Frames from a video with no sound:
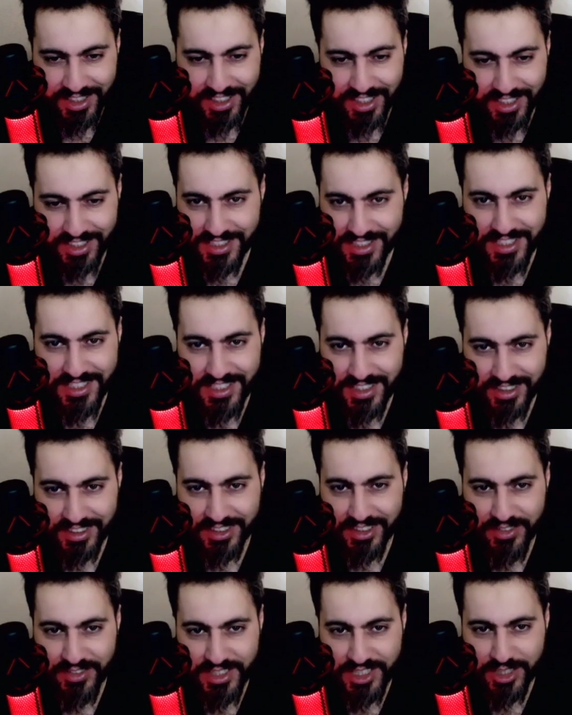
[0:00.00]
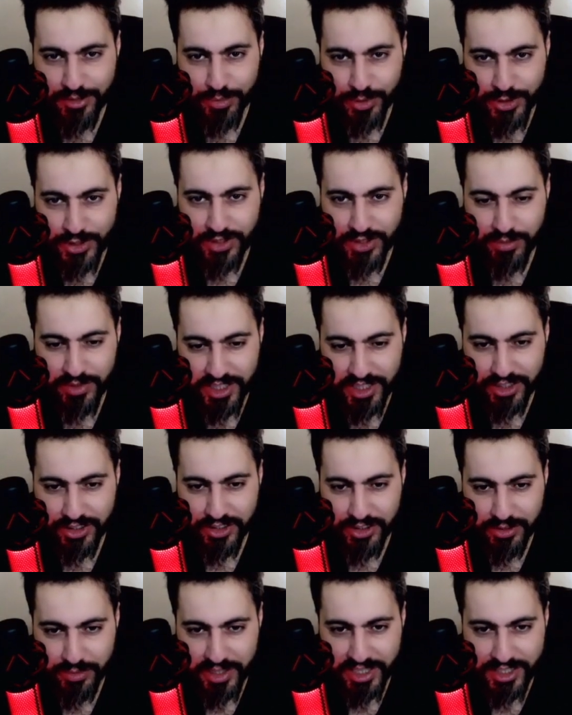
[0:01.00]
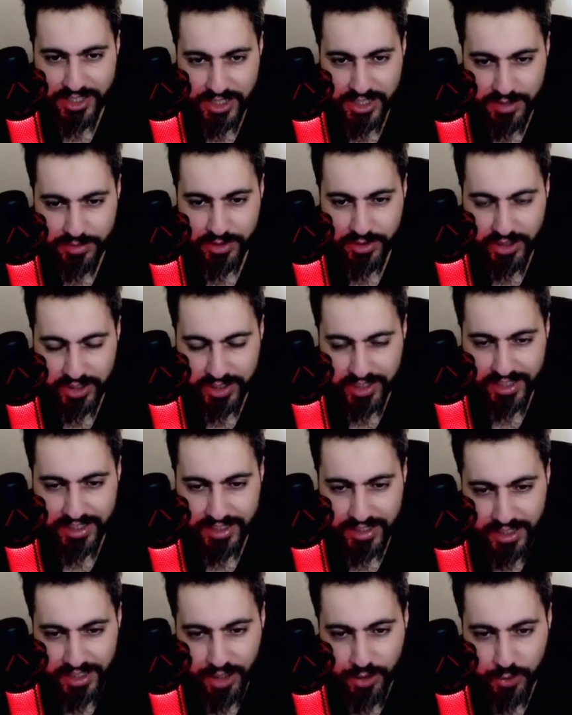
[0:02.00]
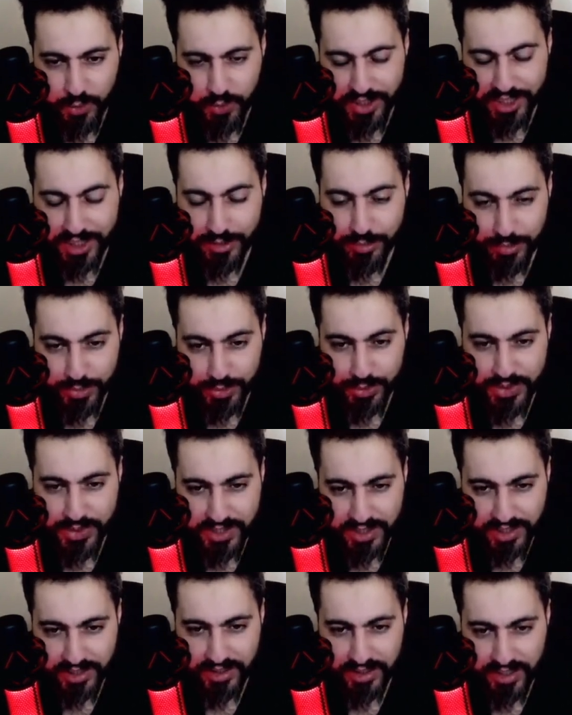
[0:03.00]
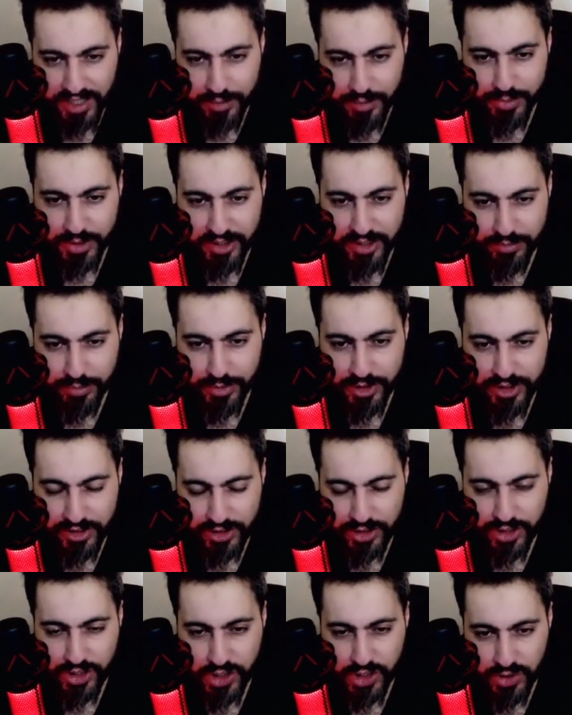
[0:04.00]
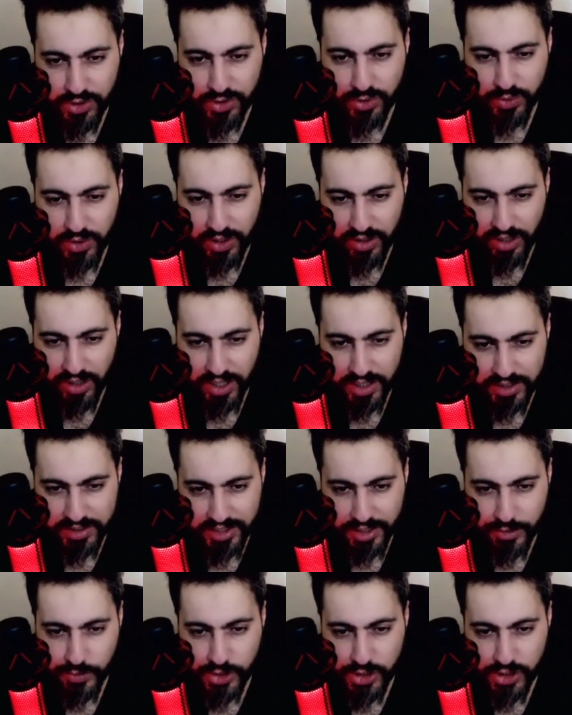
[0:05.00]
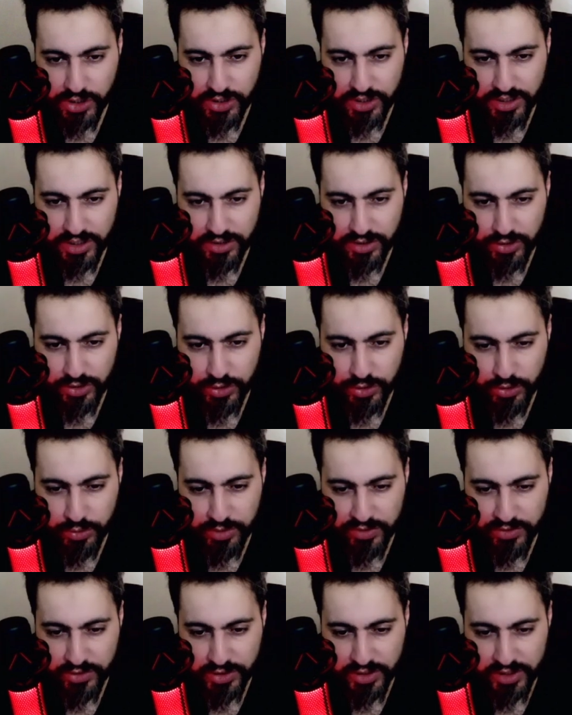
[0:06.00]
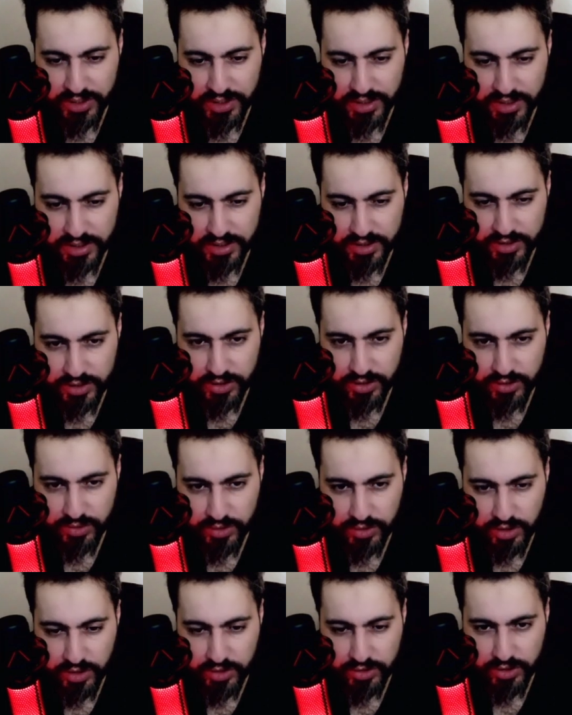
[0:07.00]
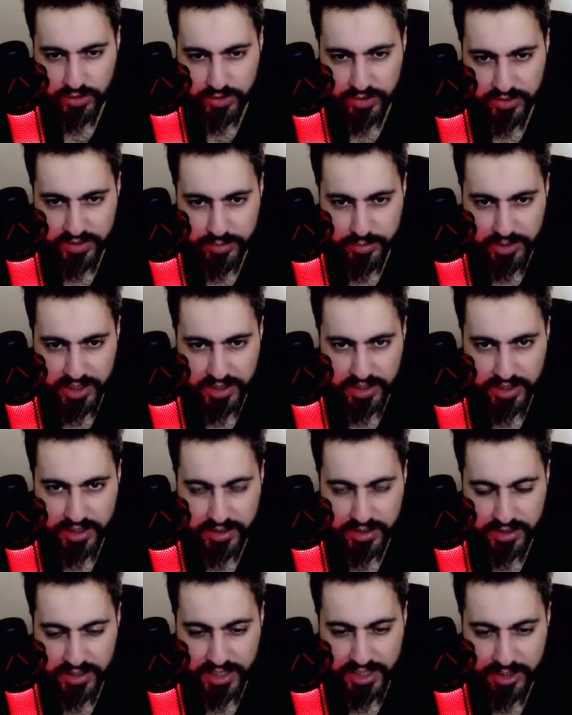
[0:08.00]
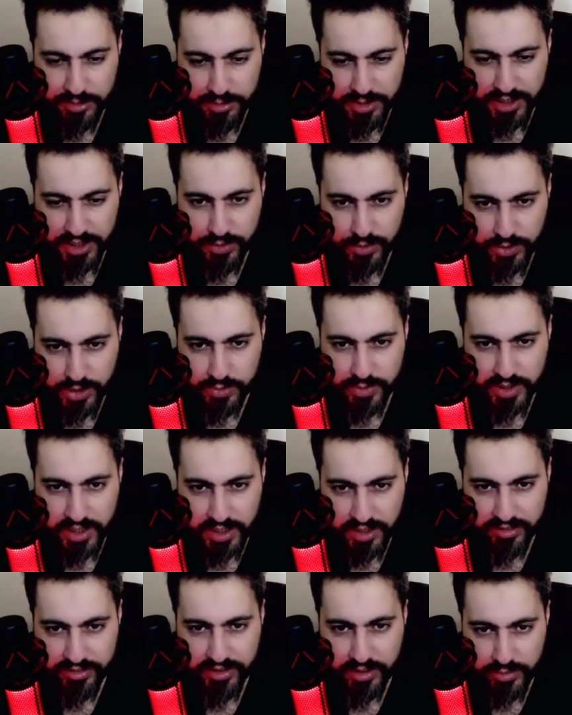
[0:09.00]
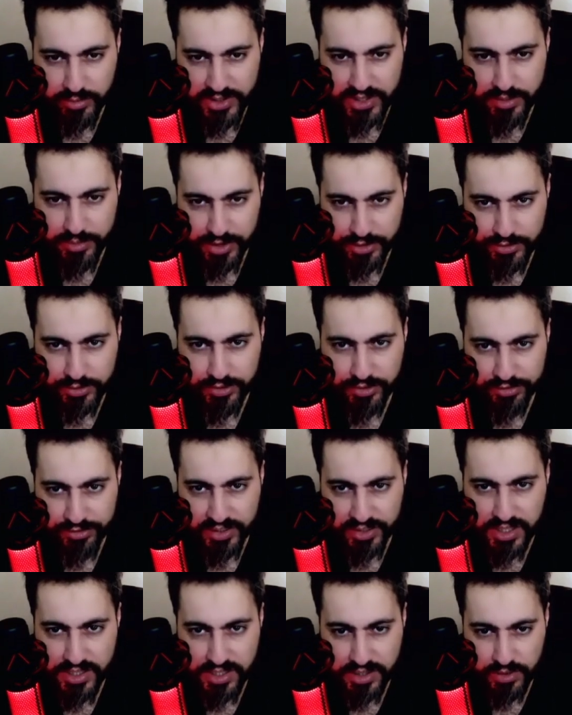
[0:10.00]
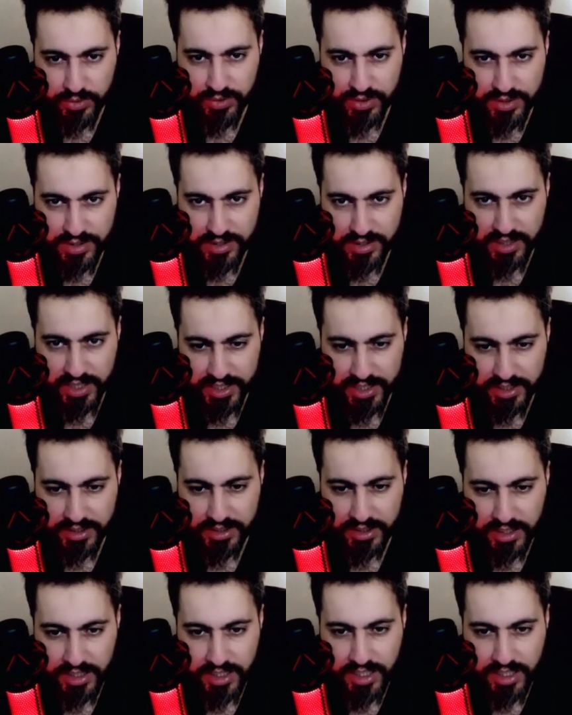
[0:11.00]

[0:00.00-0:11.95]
Like, this is not even supposed to be a good matchup. Okay, we are boosted. A Brave Bird should do a lot, and we should get to 2 before they get to... Oh no, never mind. They are Dragon Breath, which means Clefable is about to feast on this dragon.